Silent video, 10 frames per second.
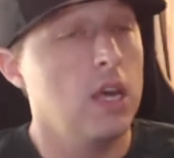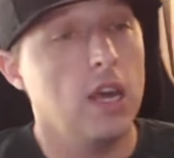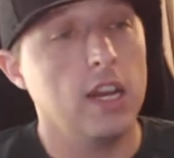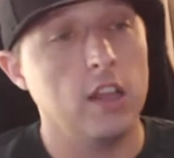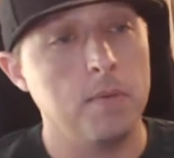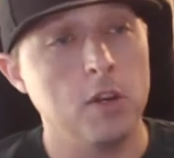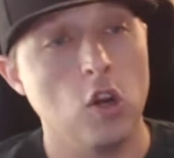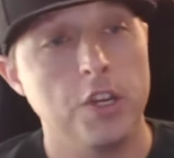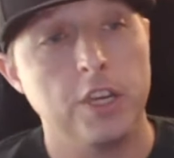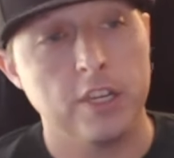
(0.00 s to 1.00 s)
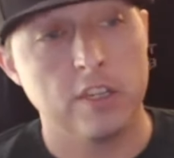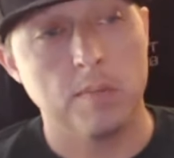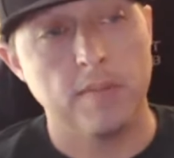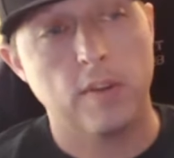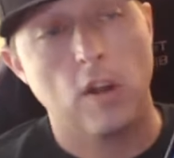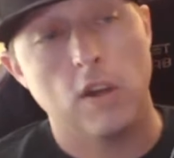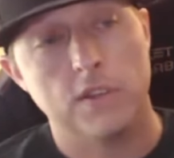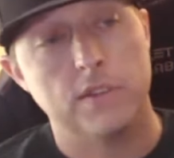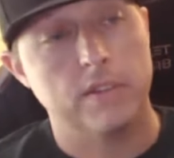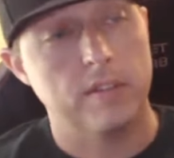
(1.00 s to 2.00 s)
And he let me know he could get it to me for
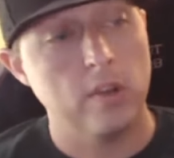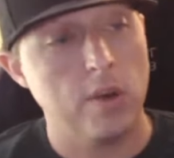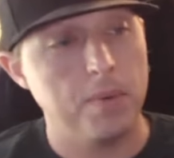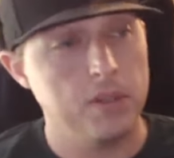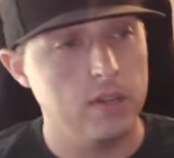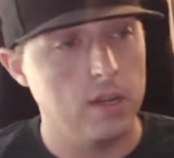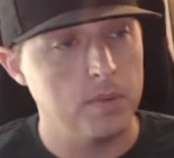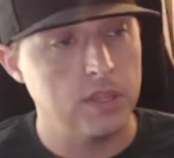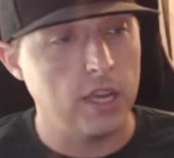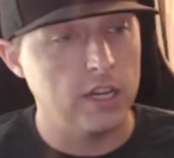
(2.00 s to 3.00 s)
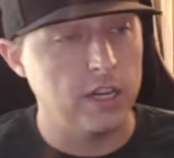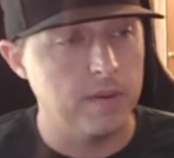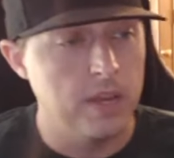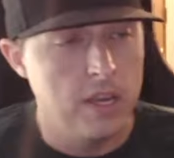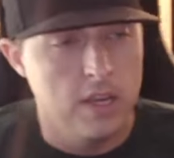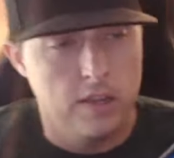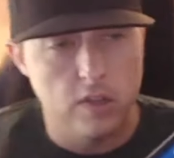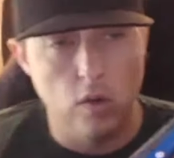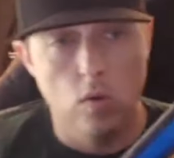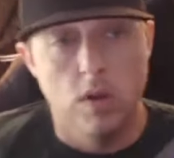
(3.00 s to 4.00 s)
cost. So I picked it up, skated it.
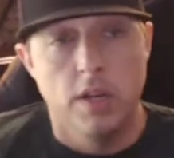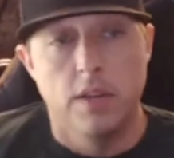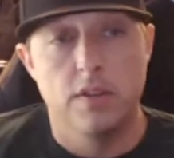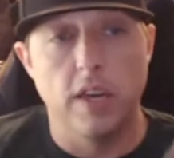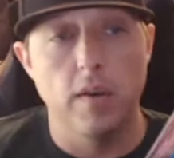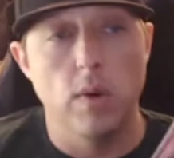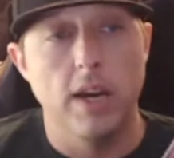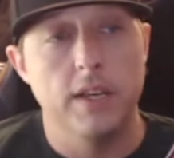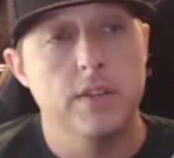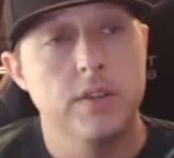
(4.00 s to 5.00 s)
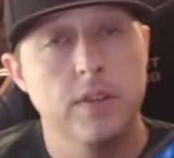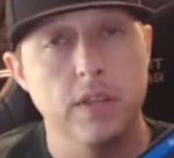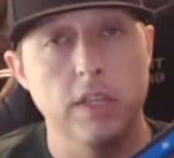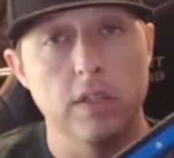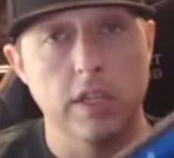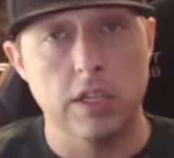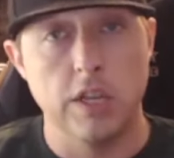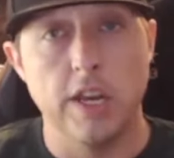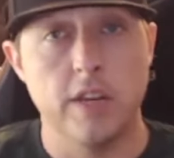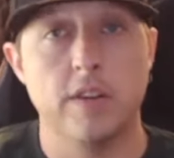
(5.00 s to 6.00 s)
So skate-wise, thing is like a
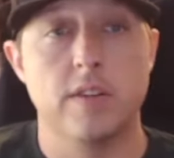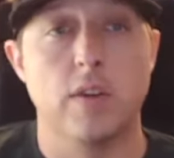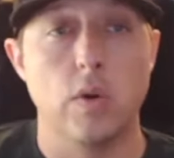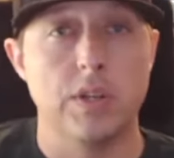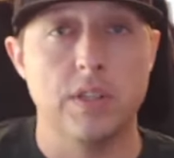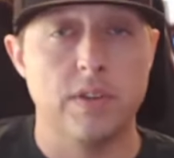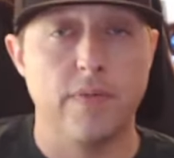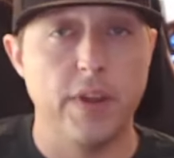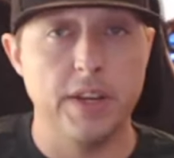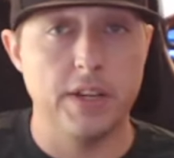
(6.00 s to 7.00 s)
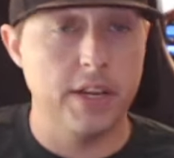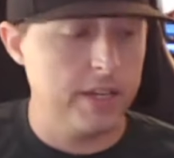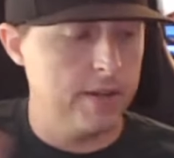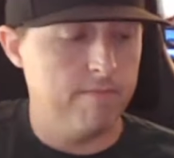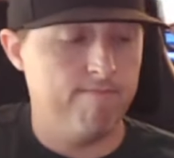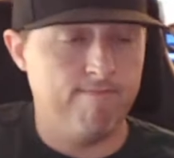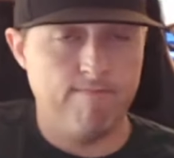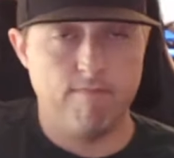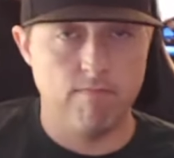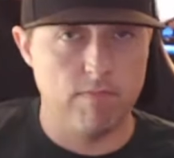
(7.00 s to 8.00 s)
tank. Of course, it's flight deck.
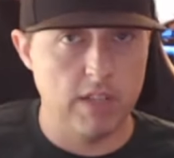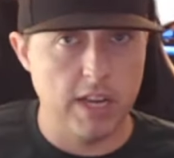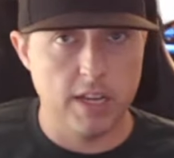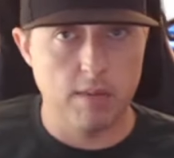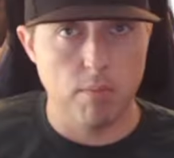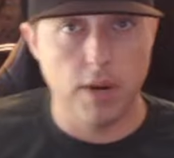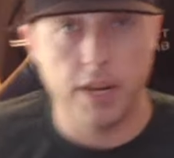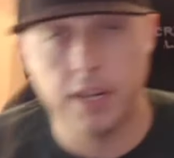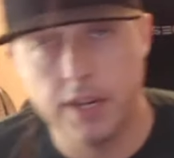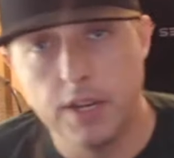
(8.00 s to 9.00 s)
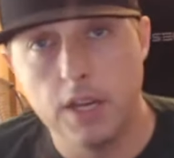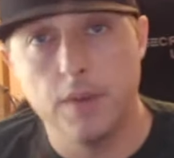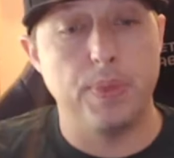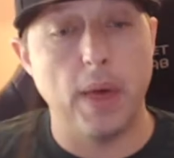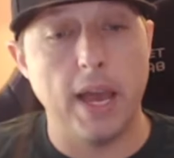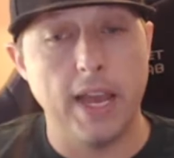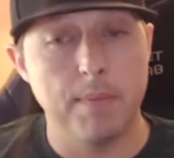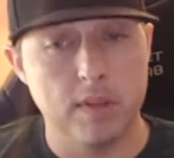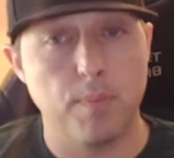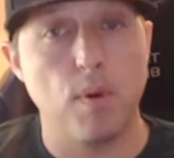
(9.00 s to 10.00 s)
It's not going to break. I am
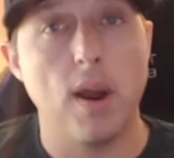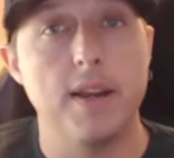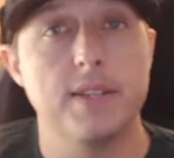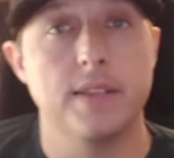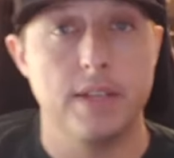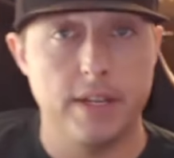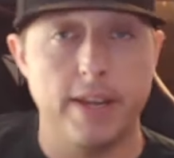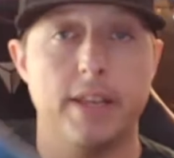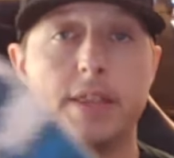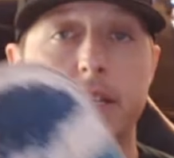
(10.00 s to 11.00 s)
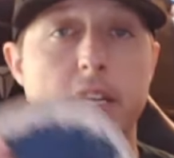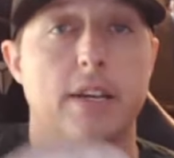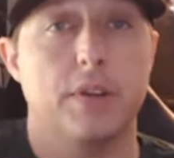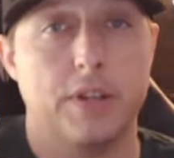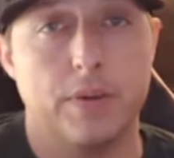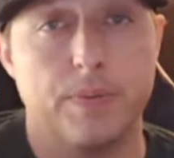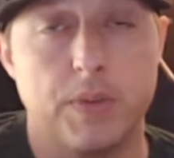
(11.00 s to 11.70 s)
surprised at the tail here.